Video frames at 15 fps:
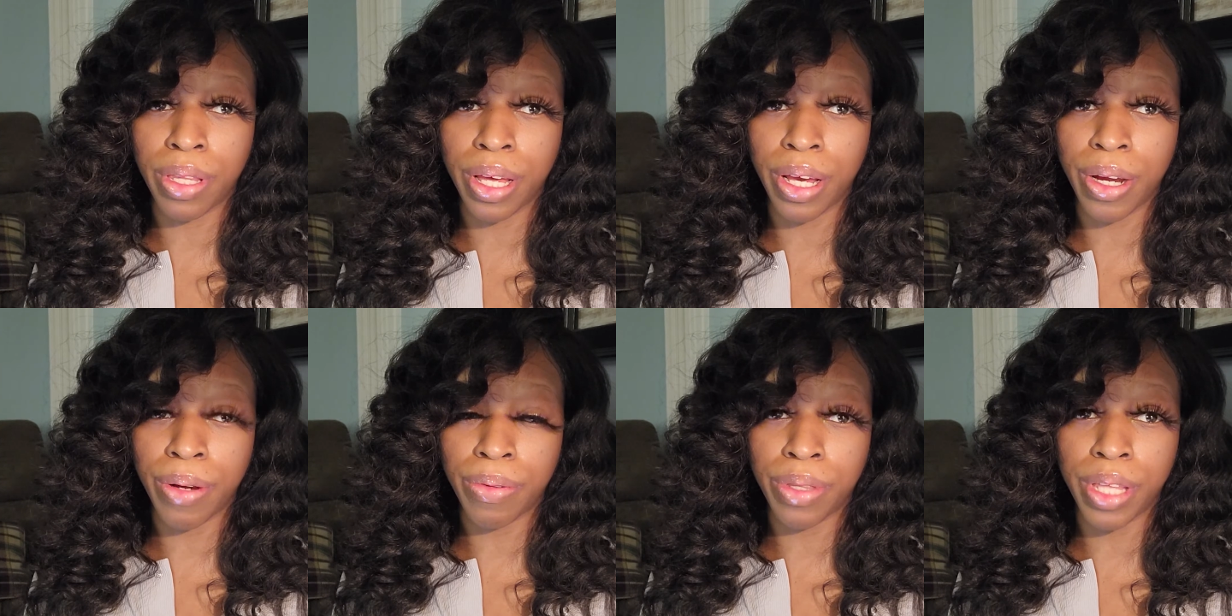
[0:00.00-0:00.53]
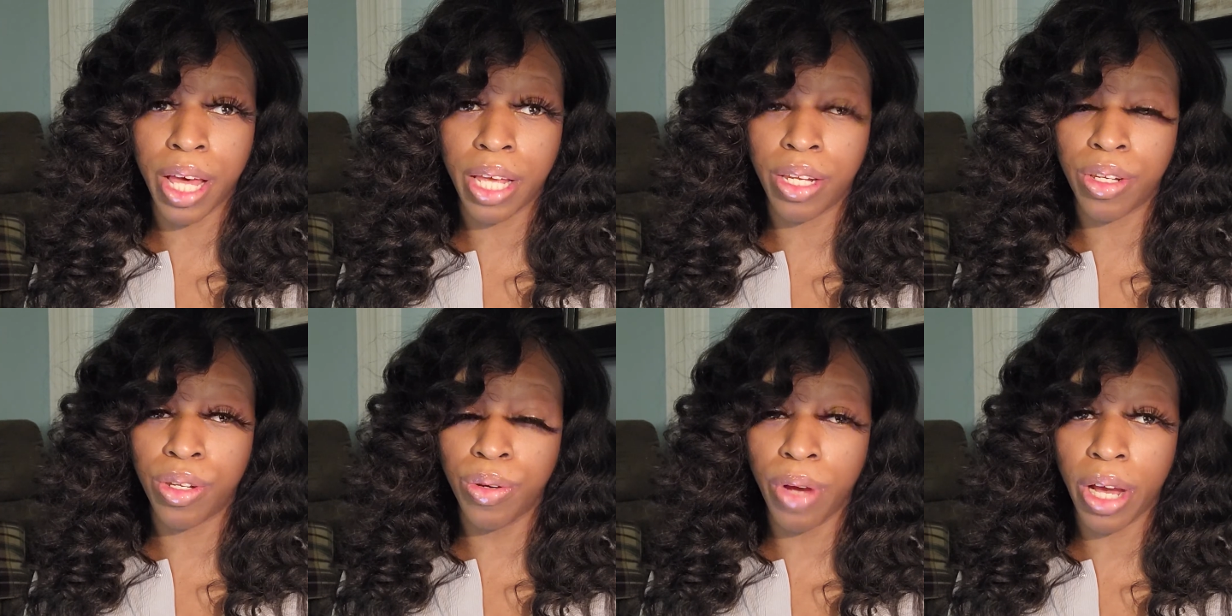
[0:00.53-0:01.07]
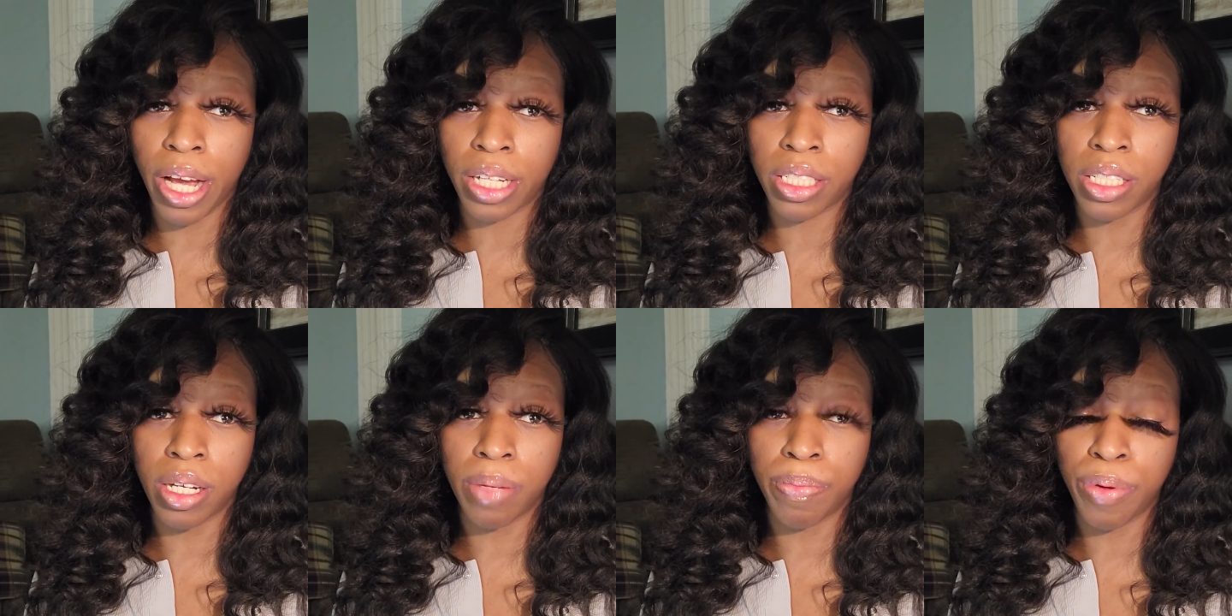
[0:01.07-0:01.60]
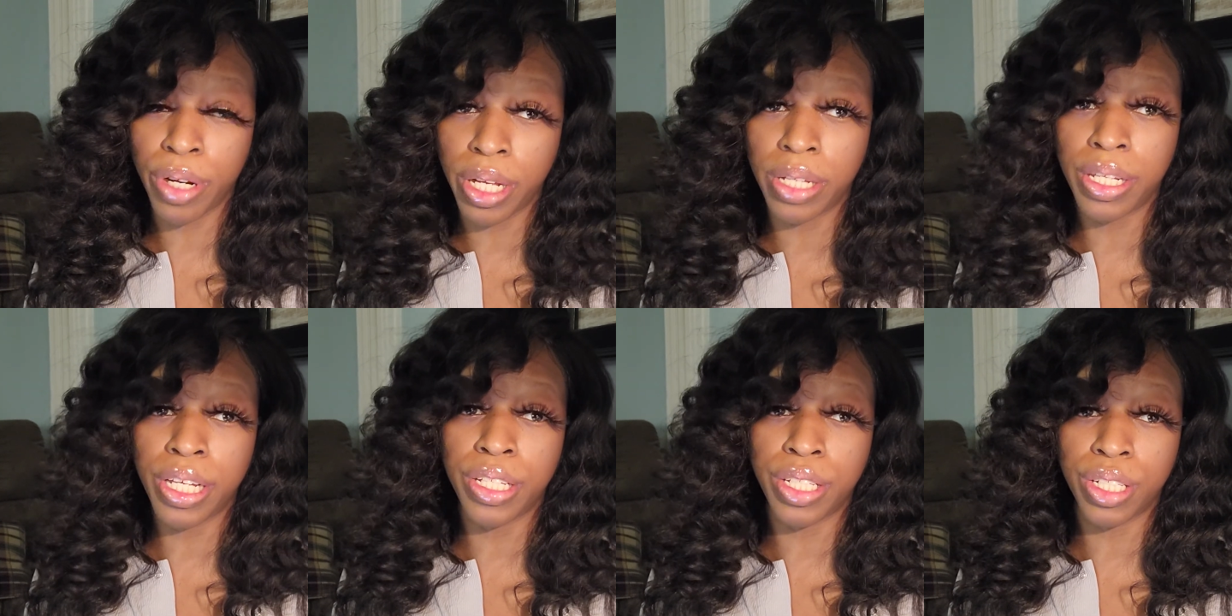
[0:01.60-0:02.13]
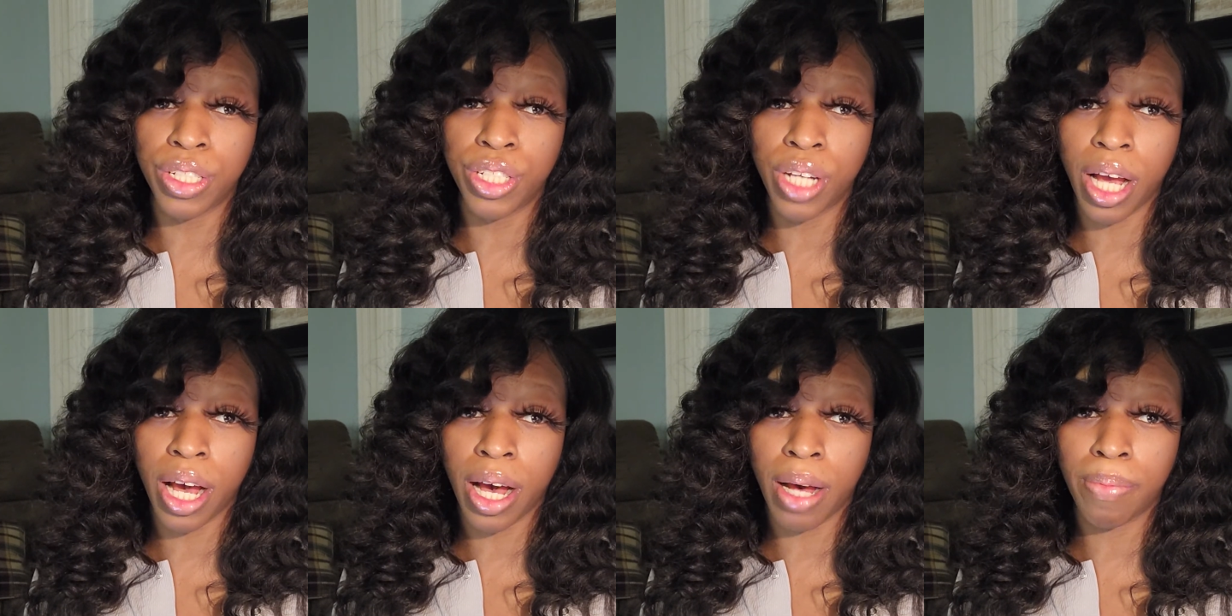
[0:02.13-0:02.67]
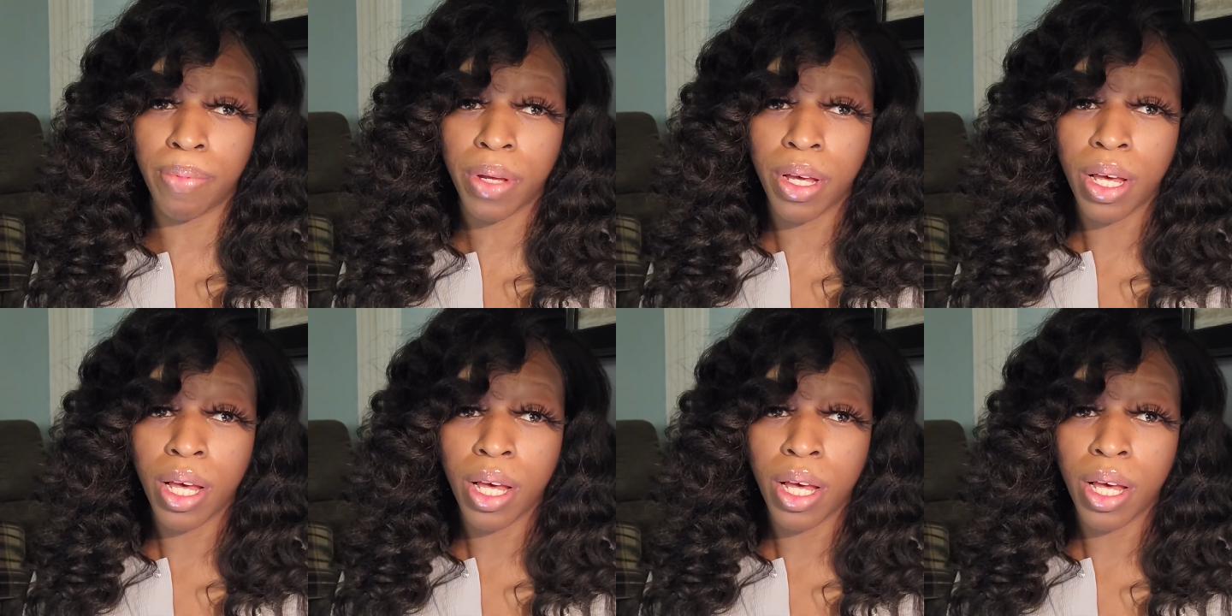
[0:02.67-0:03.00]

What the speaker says: there that do actually a pretty decent job.